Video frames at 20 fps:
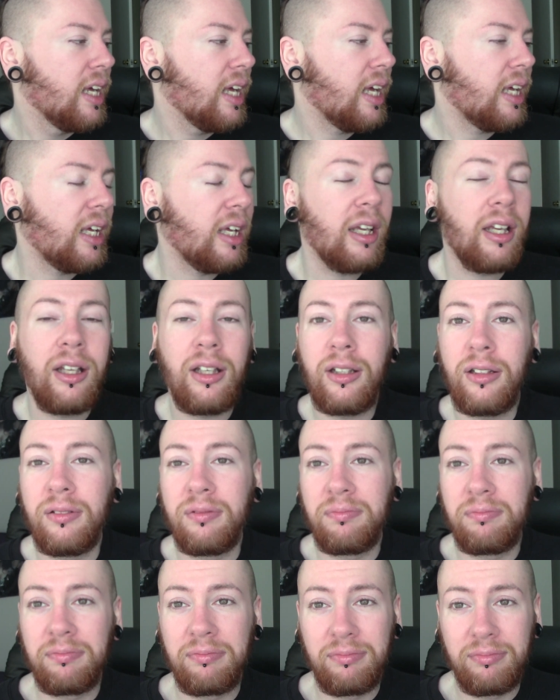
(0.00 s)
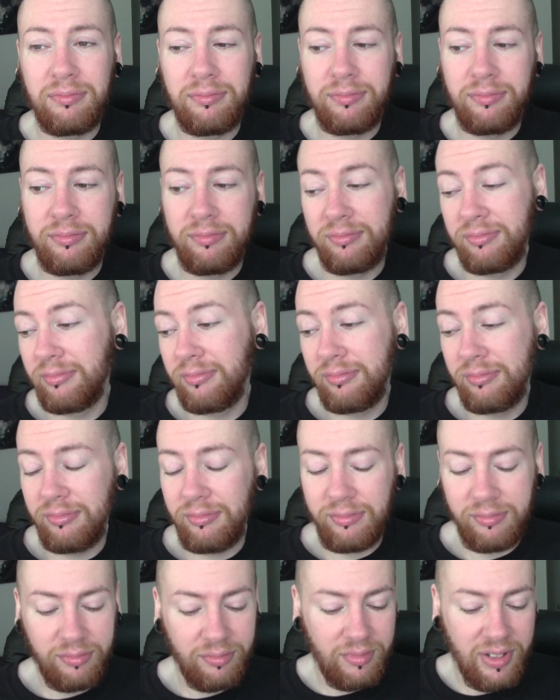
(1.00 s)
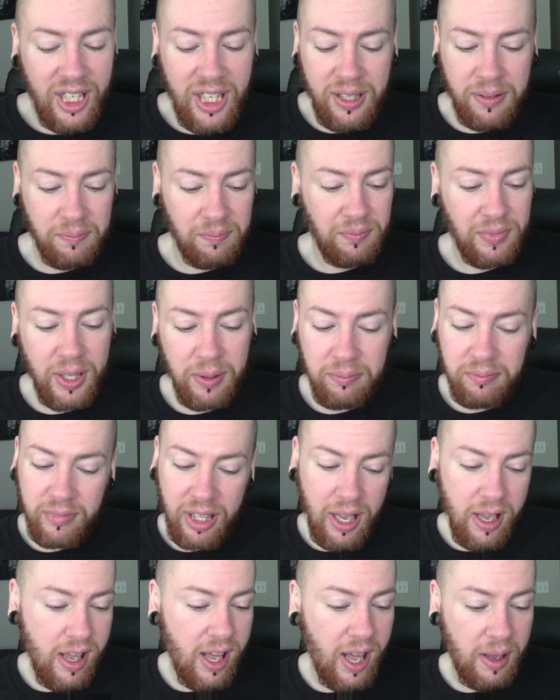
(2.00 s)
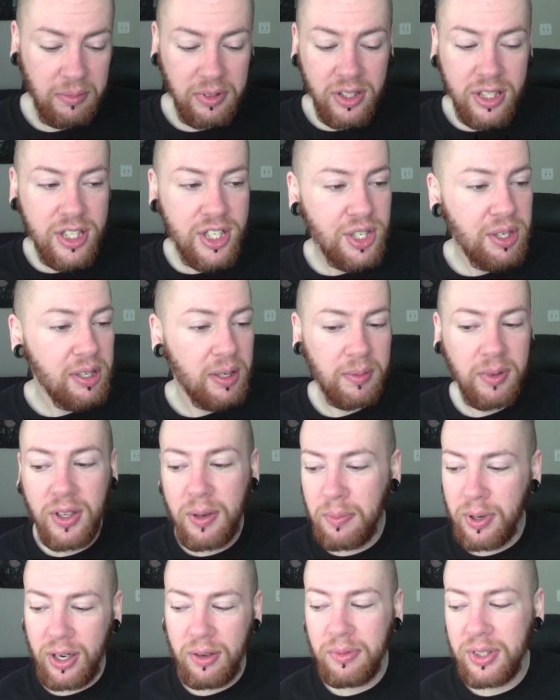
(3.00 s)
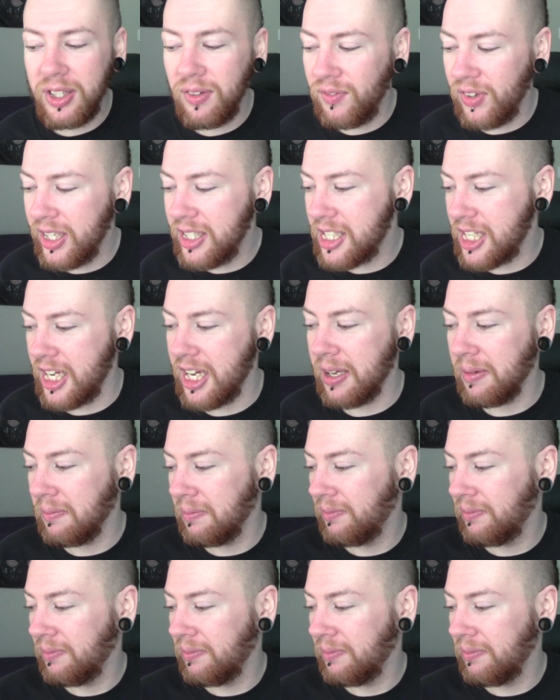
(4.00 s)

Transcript: And yeah, I'm gonna part with the Fenty.